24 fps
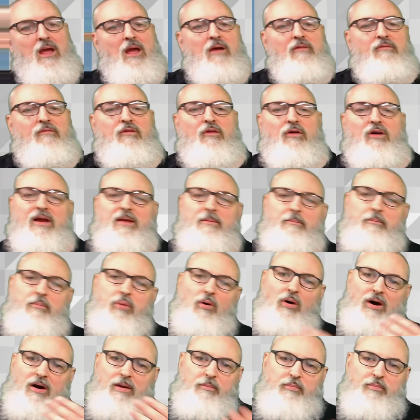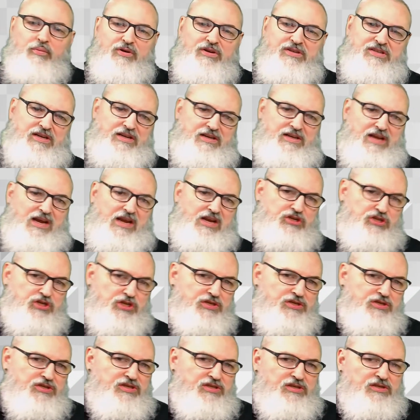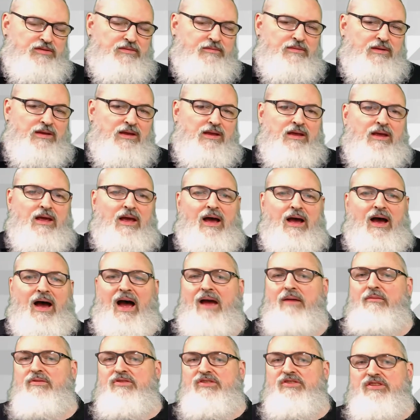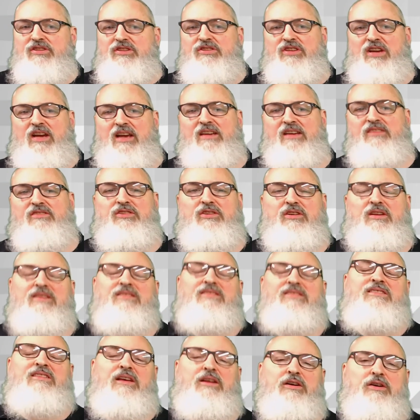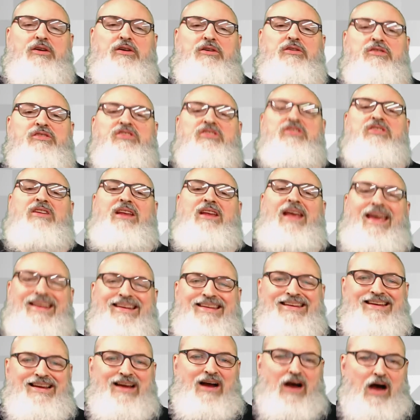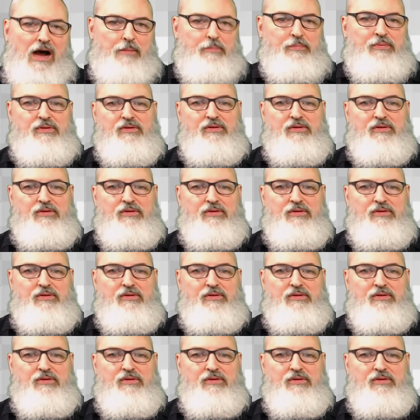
For important presentations, I would suggest you consider standing up